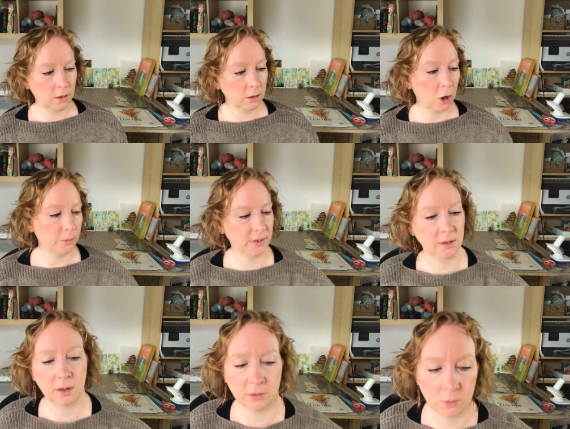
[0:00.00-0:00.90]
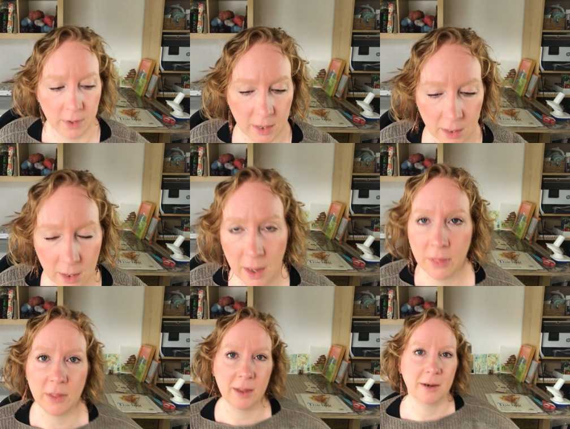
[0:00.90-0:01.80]
calming colorway
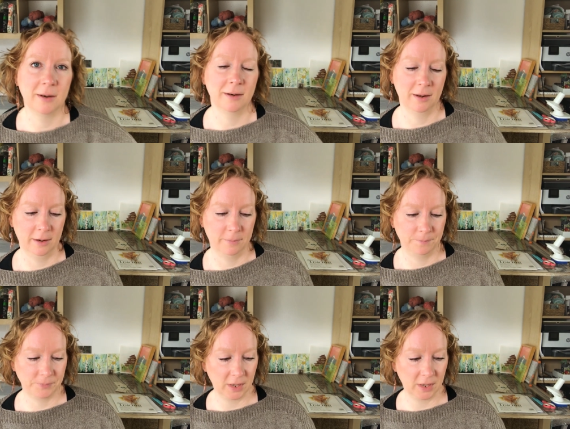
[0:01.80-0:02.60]
then um,